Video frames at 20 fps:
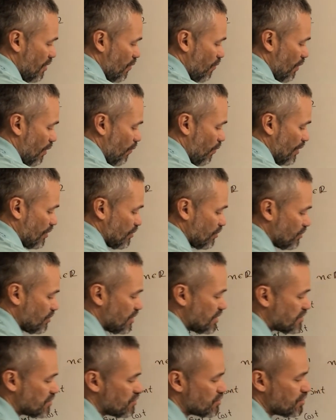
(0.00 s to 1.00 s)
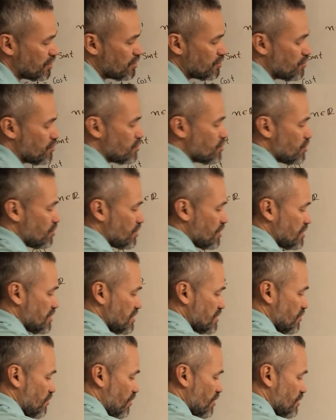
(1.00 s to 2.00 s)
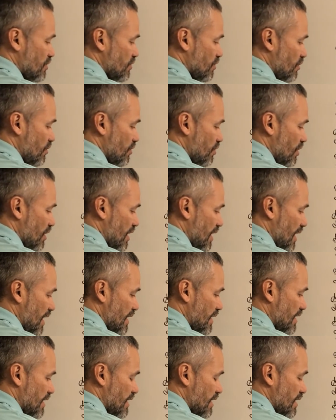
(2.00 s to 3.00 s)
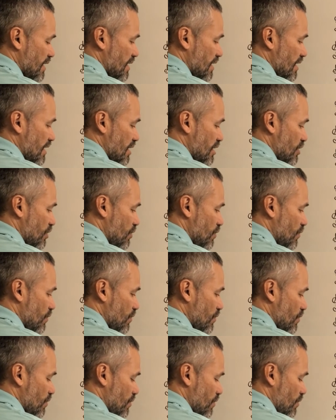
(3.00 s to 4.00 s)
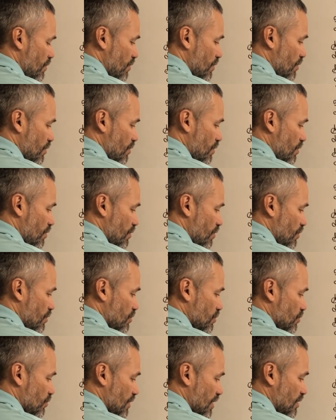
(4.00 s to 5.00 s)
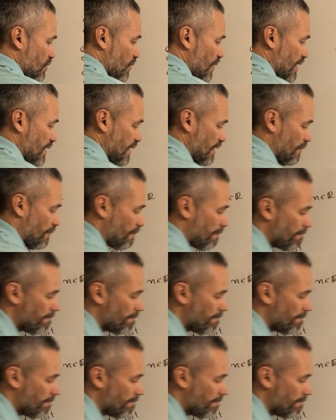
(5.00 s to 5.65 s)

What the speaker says: When we do this substitution, this is going to look like u to the 20.